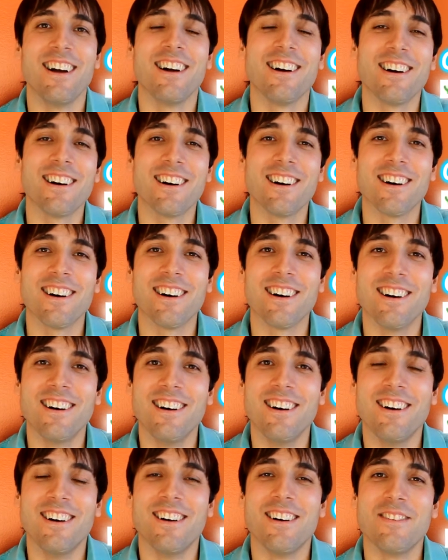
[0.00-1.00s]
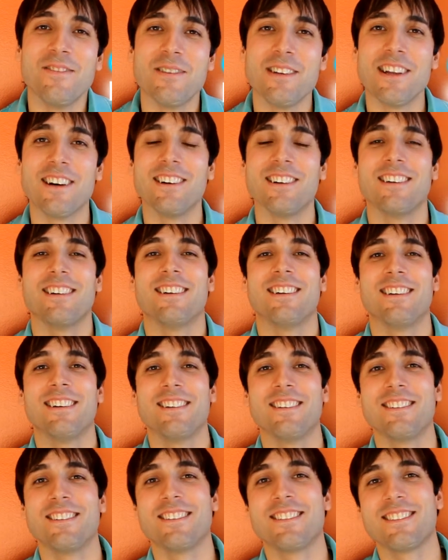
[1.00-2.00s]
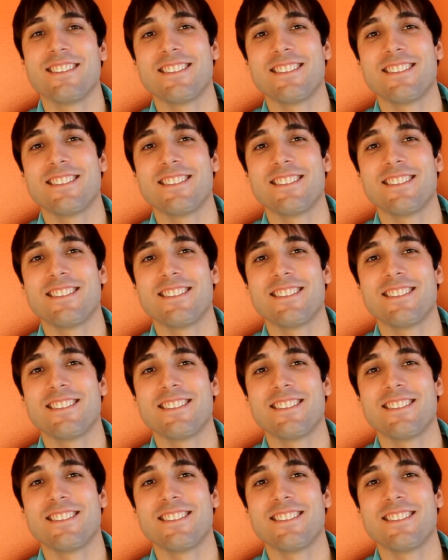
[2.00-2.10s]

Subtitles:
but no.